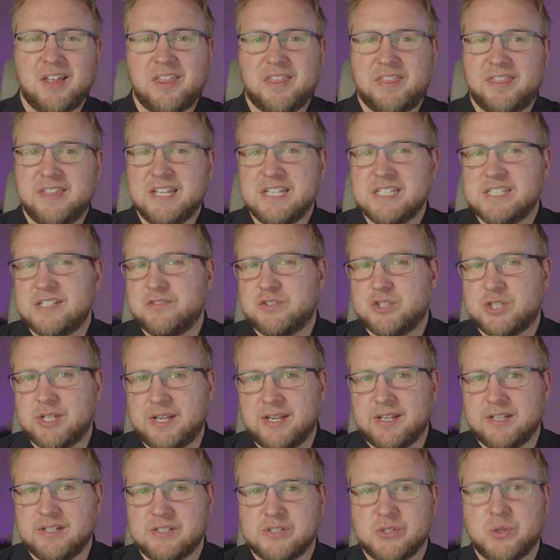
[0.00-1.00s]
Things have
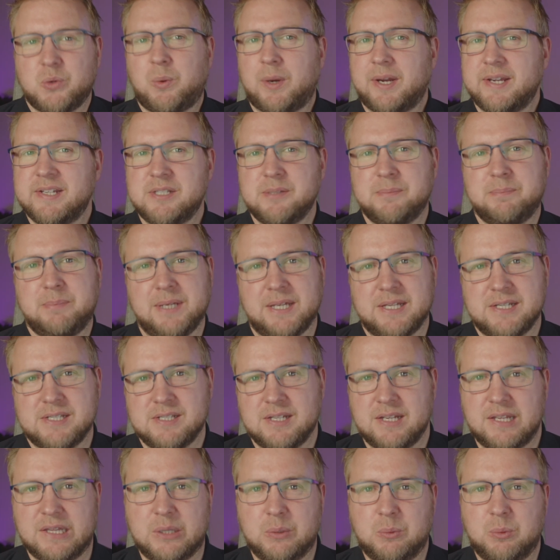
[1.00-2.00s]
changed quite a bit
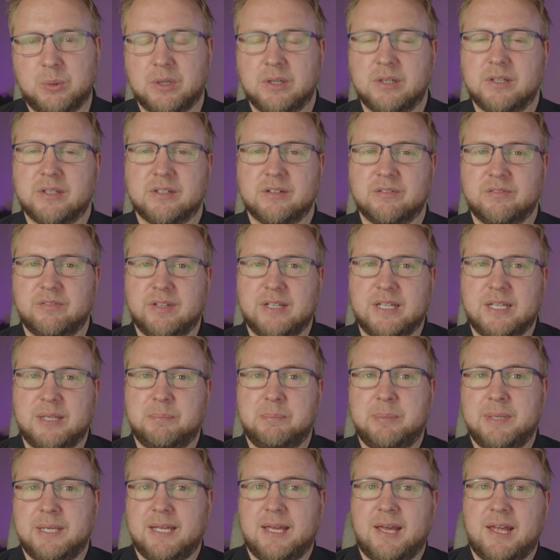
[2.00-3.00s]
in the world of the
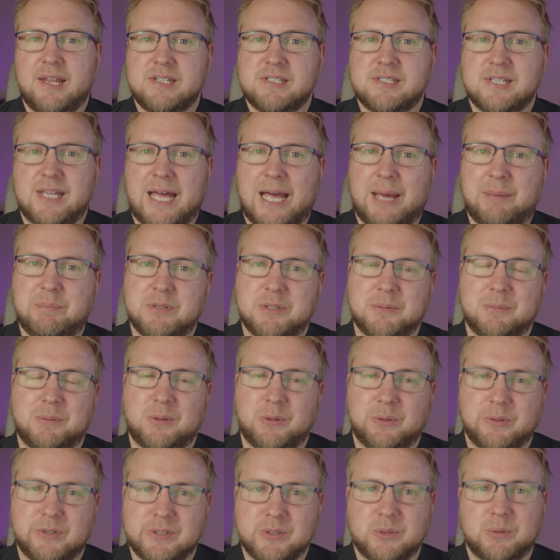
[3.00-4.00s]
P S App
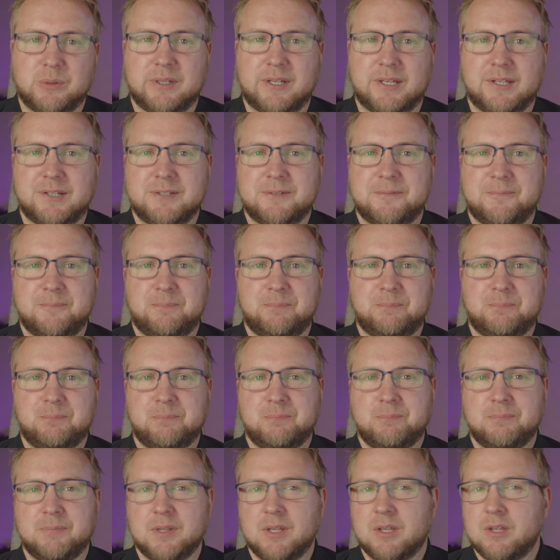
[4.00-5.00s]
Deploy Toolkit.
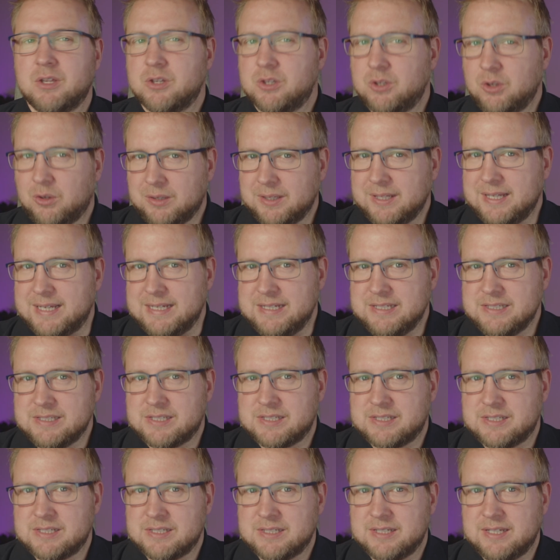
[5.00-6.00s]
Not
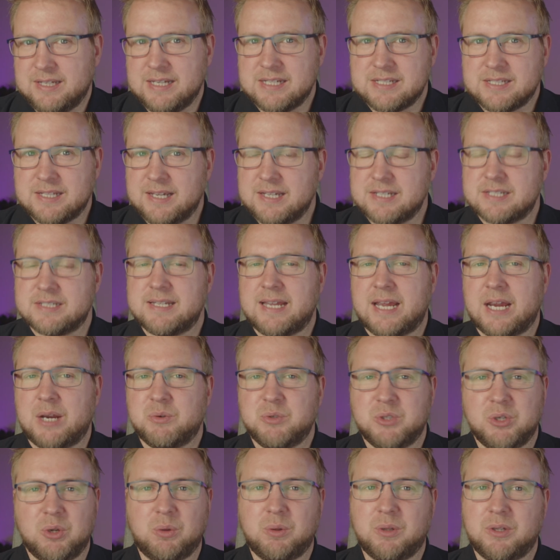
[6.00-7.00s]
least is that it's now
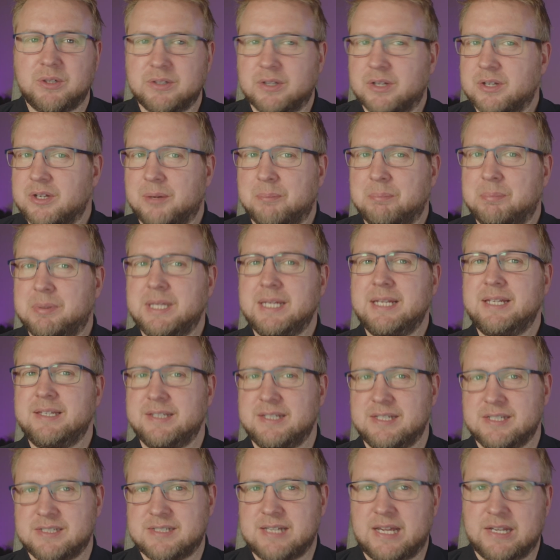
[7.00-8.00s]
no longer
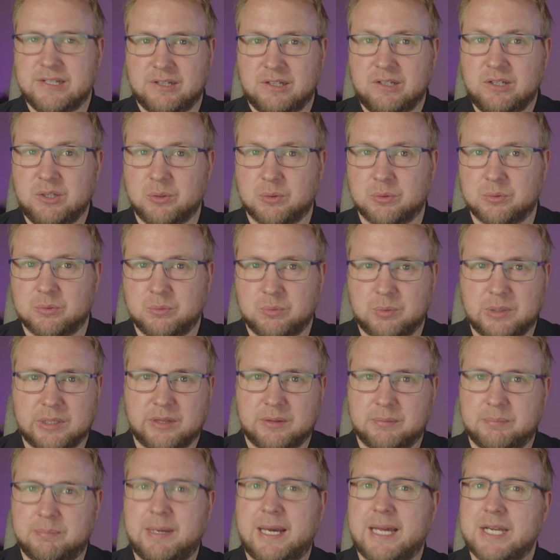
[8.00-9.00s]
completely standalone,
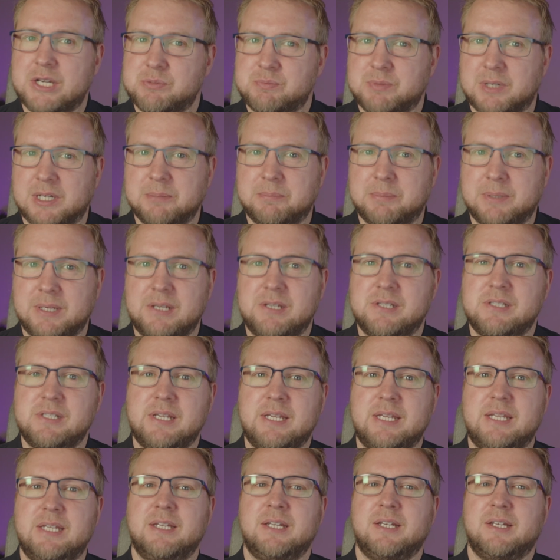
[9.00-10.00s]
with Patch My P
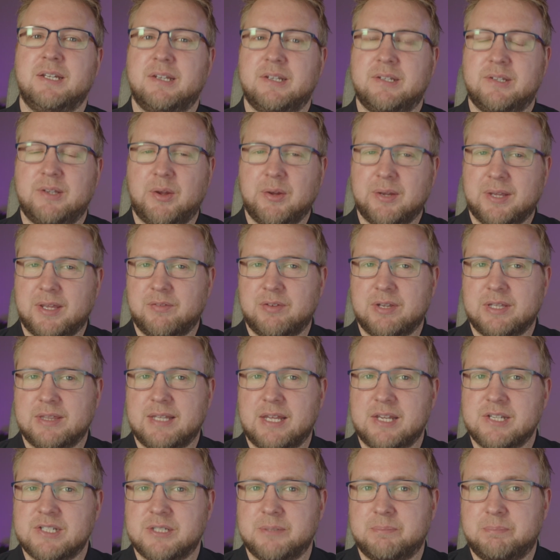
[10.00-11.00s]
C now giving
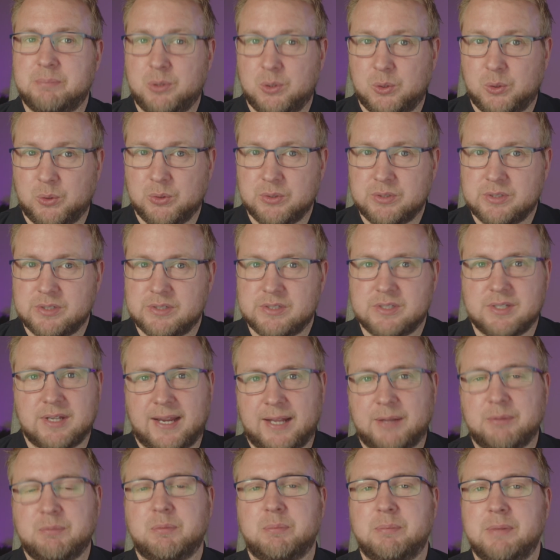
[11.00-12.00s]
their support to
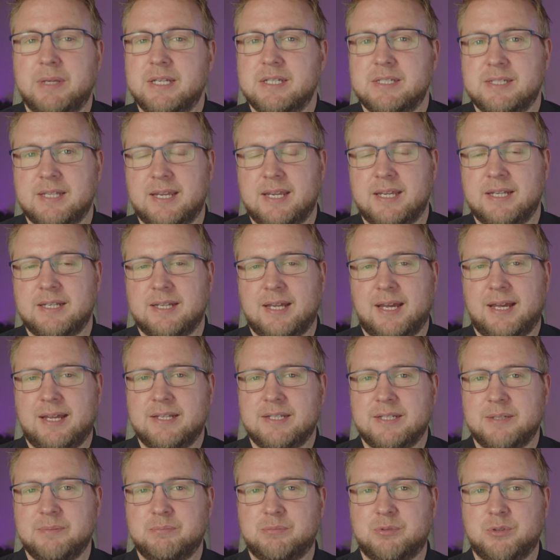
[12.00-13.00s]
help maintain
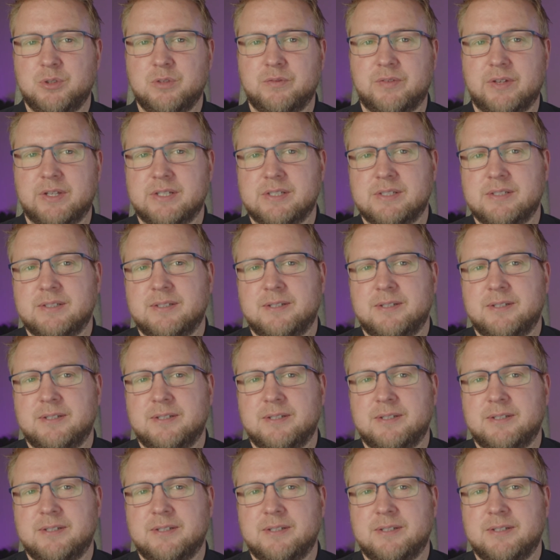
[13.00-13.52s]
and improve it.